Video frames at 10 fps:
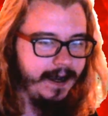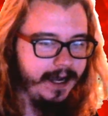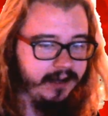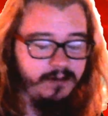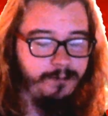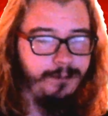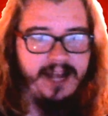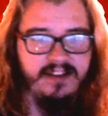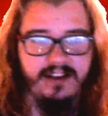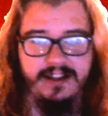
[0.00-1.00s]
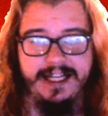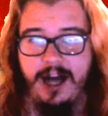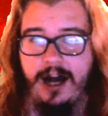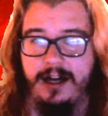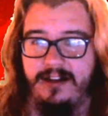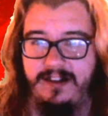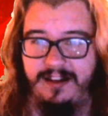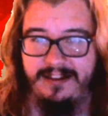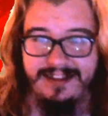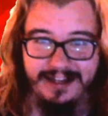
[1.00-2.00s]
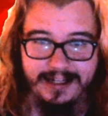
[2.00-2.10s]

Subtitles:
is basically non-existent.